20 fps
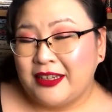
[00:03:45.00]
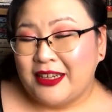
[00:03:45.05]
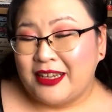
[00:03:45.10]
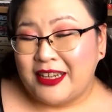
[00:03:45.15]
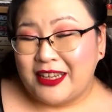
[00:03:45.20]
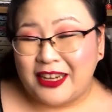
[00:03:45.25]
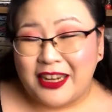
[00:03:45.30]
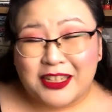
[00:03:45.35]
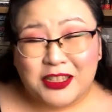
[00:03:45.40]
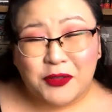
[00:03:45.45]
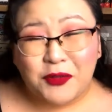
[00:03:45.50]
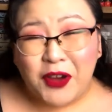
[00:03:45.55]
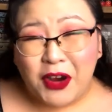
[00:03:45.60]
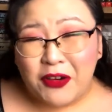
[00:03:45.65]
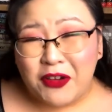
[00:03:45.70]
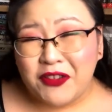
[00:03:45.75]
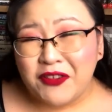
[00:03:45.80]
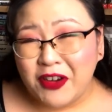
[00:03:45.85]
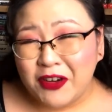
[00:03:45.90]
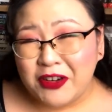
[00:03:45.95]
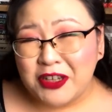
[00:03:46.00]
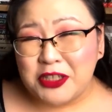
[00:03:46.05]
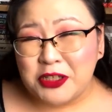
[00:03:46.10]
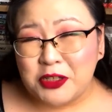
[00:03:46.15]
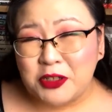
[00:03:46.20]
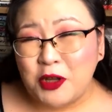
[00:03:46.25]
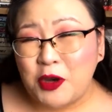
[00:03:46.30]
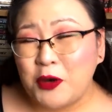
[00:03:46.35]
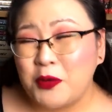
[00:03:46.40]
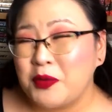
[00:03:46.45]
it has a very, very
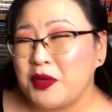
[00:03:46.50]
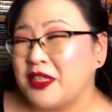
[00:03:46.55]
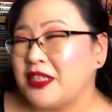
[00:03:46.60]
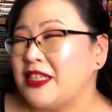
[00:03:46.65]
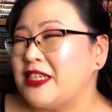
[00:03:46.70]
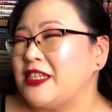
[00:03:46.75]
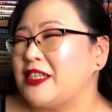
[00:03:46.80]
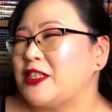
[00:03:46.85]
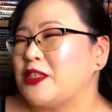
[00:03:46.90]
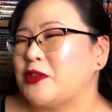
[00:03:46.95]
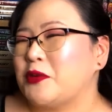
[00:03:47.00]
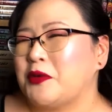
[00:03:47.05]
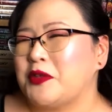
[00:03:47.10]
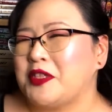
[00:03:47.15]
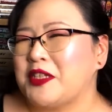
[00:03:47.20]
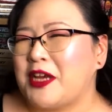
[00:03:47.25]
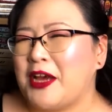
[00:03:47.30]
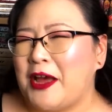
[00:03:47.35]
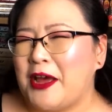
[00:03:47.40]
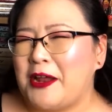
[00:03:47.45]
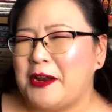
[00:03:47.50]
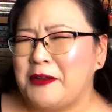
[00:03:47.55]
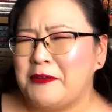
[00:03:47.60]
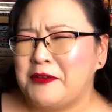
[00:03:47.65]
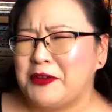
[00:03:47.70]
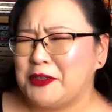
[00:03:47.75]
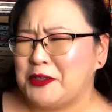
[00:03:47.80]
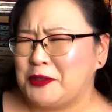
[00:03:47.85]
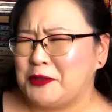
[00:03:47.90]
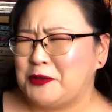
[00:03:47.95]
slow release, so it's kind of
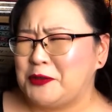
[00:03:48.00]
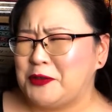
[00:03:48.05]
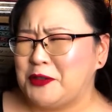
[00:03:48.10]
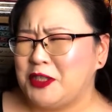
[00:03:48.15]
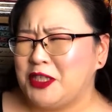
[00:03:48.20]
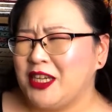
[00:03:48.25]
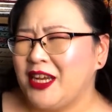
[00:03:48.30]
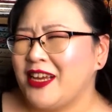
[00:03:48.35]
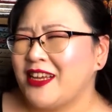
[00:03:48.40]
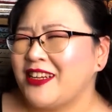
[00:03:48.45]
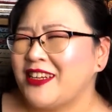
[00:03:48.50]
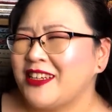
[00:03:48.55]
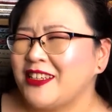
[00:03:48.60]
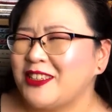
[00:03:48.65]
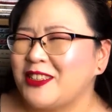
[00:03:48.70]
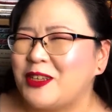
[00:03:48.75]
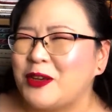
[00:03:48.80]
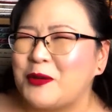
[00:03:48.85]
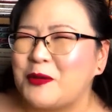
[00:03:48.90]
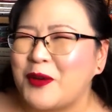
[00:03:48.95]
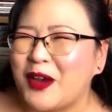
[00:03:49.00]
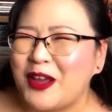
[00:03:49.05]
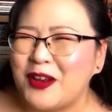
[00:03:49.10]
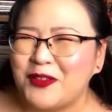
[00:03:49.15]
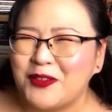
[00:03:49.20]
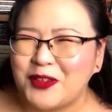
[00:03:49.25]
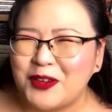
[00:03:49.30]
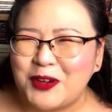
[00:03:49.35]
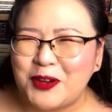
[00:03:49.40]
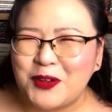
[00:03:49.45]
excruciating to
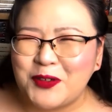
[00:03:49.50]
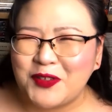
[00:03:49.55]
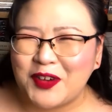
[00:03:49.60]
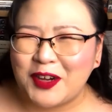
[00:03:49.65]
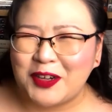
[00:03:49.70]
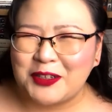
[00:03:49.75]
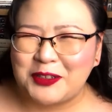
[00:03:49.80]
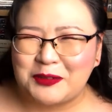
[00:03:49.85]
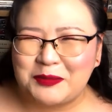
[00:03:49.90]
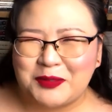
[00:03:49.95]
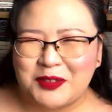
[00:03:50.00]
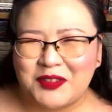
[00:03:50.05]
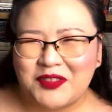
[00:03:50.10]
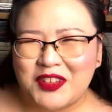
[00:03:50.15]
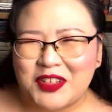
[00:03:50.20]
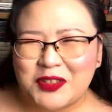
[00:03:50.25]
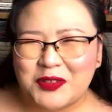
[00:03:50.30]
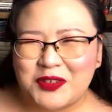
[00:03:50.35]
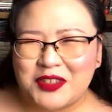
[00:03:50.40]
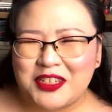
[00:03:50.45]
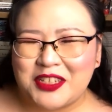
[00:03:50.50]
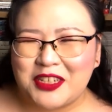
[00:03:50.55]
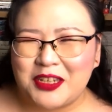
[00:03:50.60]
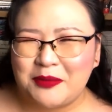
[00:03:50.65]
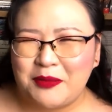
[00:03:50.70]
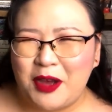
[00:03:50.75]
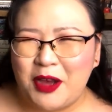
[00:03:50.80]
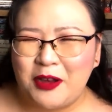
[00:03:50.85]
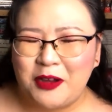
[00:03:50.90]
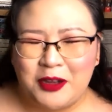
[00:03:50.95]
wait for new volumes of this one to
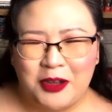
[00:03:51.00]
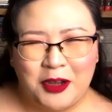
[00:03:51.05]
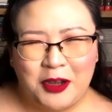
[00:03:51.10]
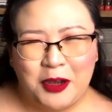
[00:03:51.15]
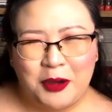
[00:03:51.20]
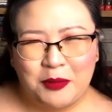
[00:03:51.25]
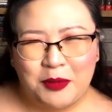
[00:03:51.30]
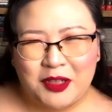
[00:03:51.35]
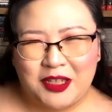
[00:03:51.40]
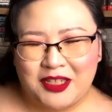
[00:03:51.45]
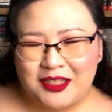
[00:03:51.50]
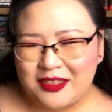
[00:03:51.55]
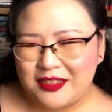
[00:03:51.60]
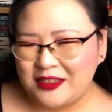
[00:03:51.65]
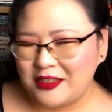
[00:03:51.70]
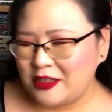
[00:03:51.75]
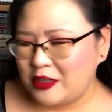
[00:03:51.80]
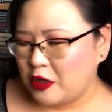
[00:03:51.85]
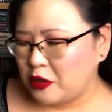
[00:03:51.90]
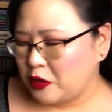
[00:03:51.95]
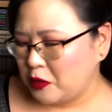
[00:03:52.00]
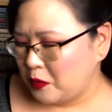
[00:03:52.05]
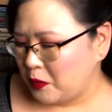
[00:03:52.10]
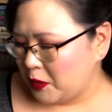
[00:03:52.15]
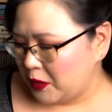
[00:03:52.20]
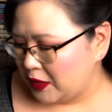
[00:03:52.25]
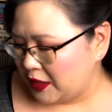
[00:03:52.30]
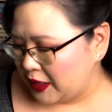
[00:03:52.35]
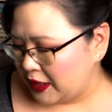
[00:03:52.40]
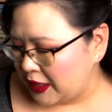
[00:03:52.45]
come out. But this is another
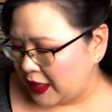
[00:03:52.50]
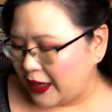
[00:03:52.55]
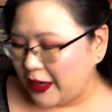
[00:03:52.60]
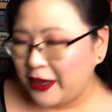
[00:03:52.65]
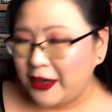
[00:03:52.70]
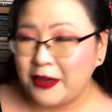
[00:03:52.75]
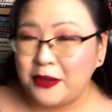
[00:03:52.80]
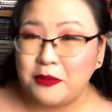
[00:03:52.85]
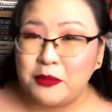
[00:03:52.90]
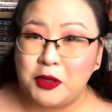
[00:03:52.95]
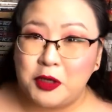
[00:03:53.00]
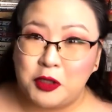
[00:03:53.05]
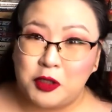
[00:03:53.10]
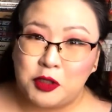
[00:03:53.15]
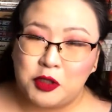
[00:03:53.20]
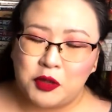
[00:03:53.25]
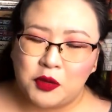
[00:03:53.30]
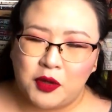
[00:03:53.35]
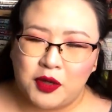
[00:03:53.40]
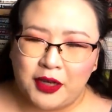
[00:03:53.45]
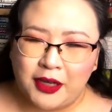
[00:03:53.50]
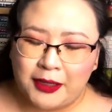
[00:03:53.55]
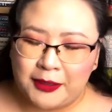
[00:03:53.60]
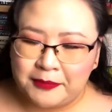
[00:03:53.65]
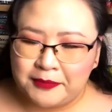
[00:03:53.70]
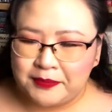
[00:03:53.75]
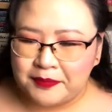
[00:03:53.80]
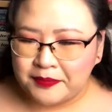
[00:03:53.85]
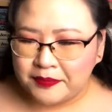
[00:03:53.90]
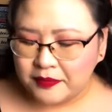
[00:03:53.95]
one that I am
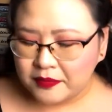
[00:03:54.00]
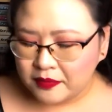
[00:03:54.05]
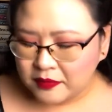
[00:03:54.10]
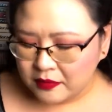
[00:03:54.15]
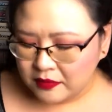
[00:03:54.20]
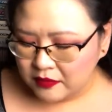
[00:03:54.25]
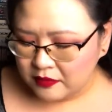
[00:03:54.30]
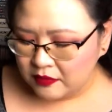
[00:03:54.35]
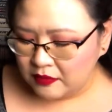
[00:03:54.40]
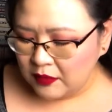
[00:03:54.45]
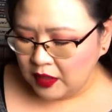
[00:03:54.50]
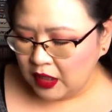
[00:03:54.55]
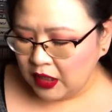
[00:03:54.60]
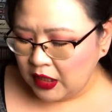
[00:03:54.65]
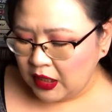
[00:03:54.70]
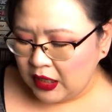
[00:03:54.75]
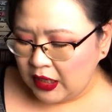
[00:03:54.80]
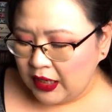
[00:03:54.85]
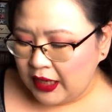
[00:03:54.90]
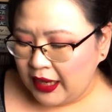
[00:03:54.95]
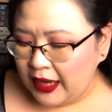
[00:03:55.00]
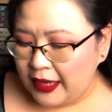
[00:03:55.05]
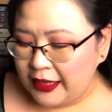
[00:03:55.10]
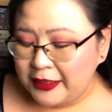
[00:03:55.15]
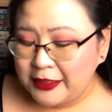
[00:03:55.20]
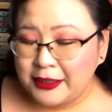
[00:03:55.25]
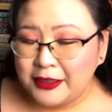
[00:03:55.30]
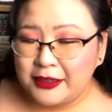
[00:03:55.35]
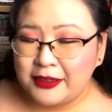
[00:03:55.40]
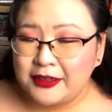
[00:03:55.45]
enjoying.
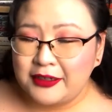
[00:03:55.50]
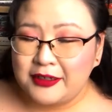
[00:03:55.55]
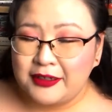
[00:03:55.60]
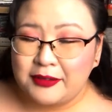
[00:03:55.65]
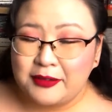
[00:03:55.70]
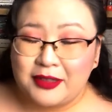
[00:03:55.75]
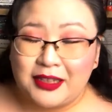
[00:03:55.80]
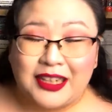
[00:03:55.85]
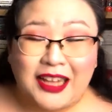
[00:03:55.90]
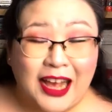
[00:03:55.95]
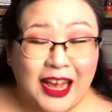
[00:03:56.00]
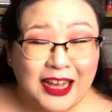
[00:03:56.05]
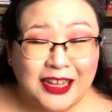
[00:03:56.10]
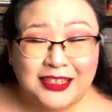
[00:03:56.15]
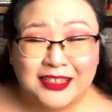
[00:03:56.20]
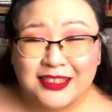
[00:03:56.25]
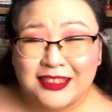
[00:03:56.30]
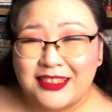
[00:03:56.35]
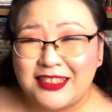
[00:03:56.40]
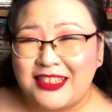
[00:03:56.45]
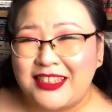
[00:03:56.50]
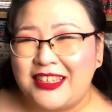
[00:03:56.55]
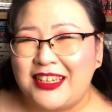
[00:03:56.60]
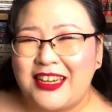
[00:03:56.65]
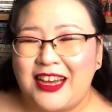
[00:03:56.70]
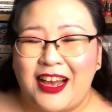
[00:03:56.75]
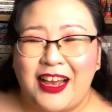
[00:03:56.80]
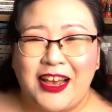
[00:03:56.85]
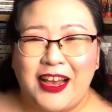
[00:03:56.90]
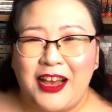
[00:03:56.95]
And lastly,
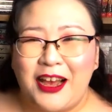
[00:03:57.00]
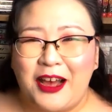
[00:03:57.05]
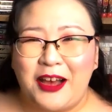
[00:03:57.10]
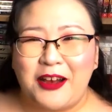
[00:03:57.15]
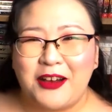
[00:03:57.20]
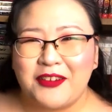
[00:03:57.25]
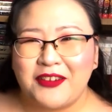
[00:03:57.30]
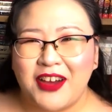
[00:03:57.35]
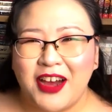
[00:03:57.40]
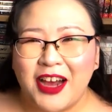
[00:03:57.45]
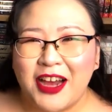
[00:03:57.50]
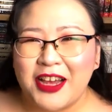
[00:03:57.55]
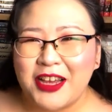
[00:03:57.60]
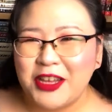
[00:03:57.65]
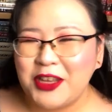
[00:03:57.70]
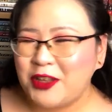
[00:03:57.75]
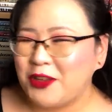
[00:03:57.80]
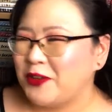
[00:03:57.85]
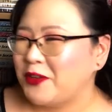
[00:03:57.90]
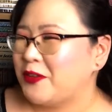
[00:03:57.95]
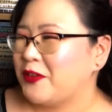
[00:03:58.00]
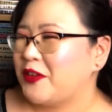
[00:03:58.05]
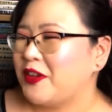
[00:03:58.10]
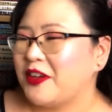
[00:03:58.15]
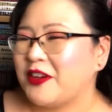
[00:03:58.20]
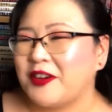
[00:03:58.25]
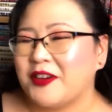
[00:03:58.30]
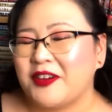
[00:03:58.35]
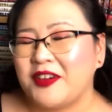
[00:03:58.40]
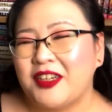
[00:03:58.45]
I have Haikyuu
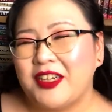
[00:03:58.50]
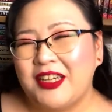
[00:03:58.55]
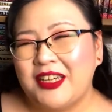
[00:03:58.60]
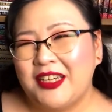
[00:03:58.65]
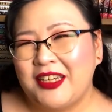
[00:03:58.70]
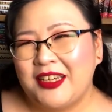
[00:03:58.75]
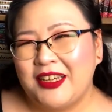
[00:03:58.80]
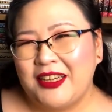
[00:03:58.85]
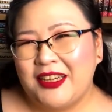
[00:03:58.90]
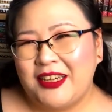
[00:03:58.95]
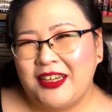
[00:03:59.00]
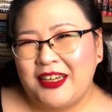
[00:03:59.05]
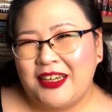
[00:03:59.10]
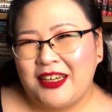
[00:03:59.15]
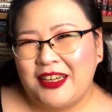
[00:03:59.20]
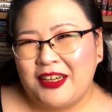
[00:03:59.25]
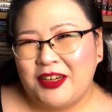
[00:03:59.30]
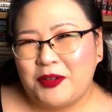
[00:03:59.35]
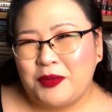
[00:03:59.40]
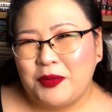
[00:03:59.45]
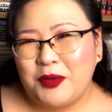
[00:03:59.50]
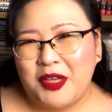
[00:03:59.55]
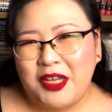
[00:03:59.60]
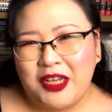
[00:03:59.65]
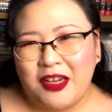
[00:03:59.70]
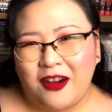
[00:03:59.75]
here. We